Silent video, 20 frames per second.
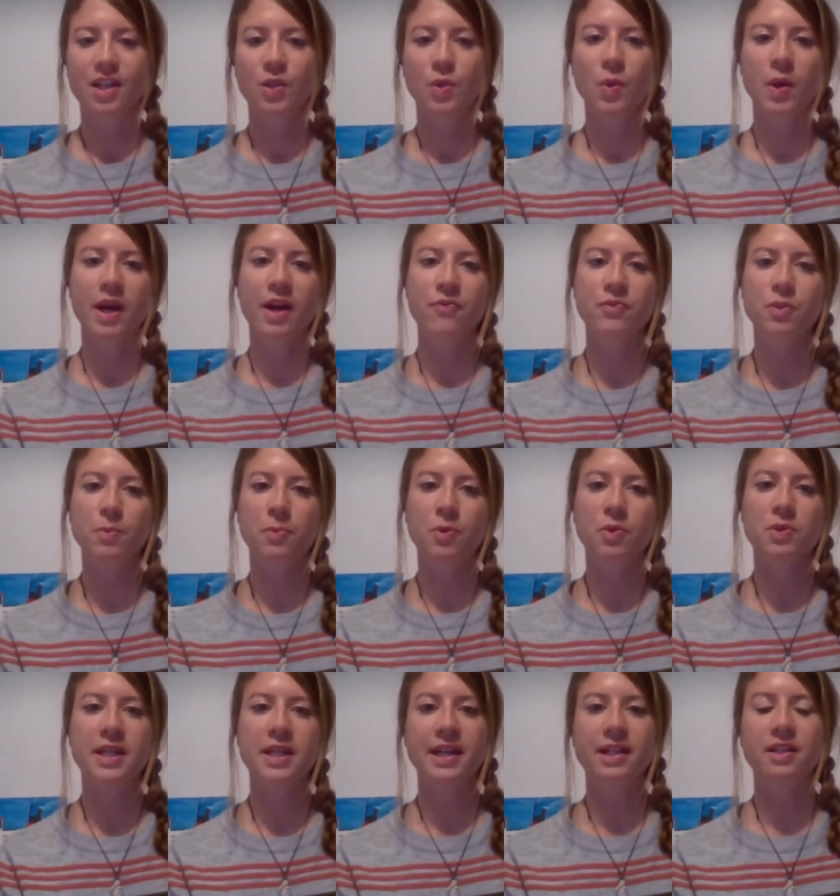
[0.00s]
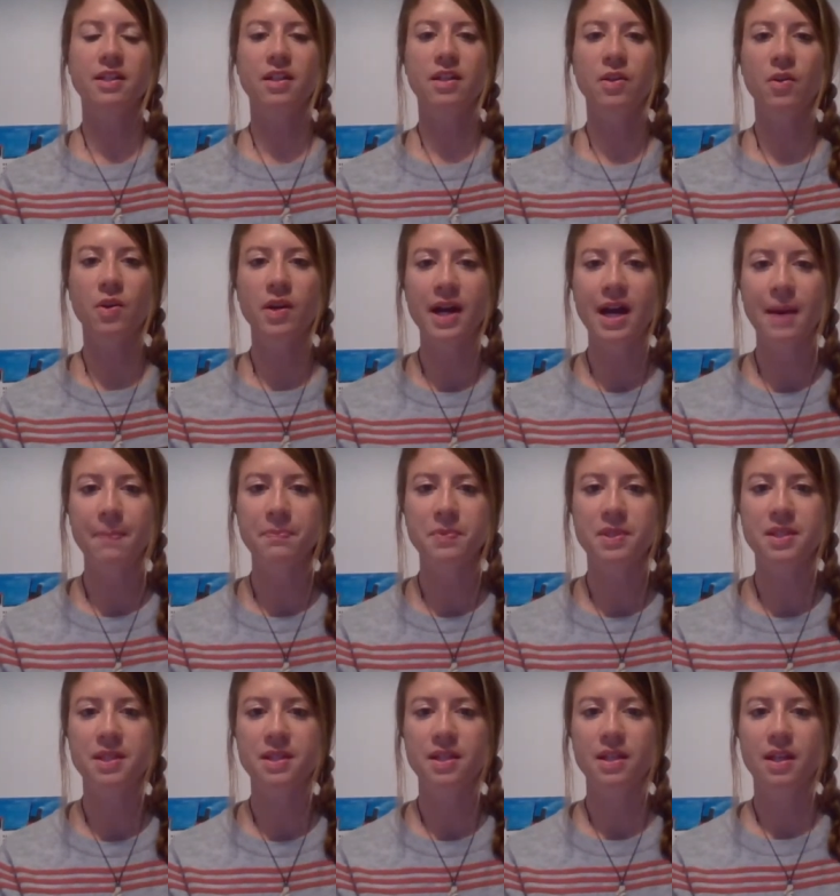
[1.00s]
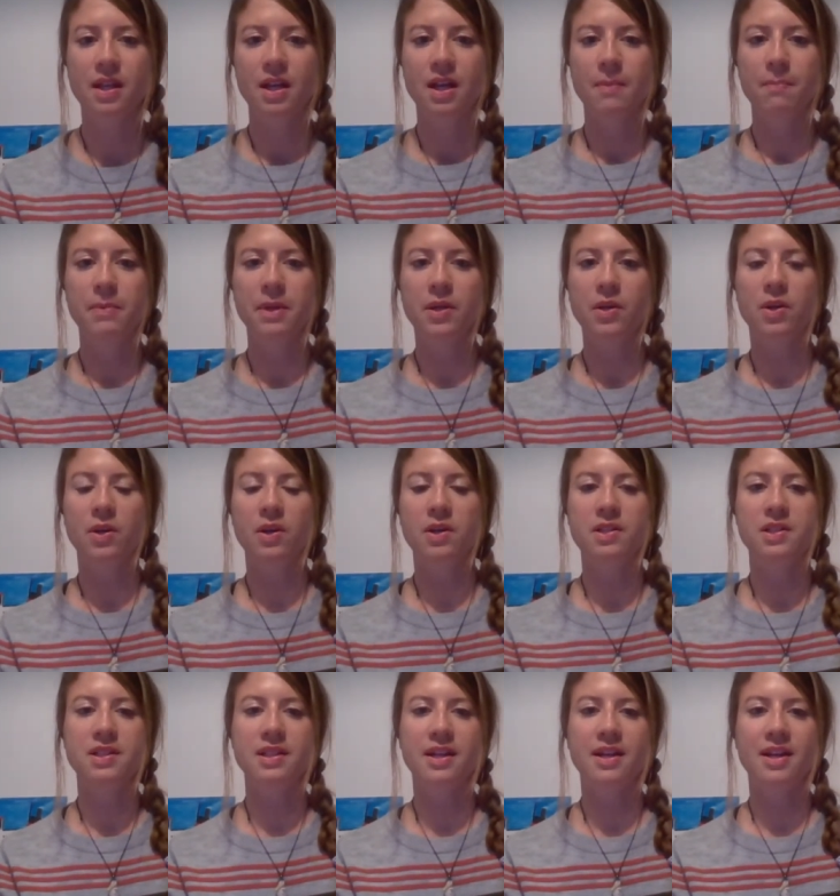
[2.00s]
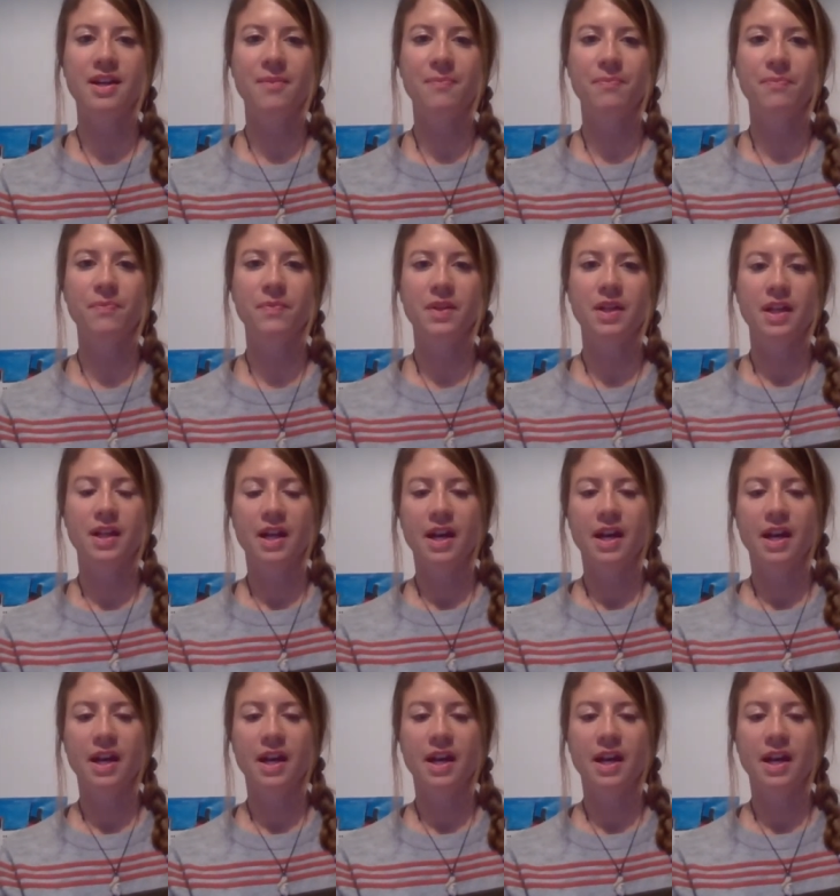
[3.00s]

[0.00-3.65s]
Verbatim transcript: you have to protect your cubs because um,